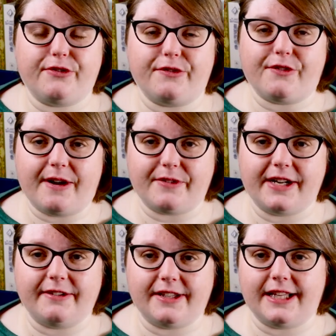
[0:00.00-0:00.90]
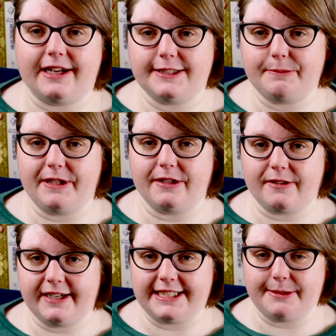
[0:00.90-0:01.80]
for forever now that that has been a
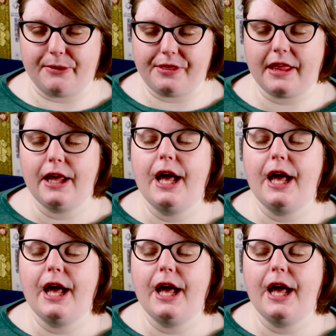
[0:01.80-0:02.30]
crazy month.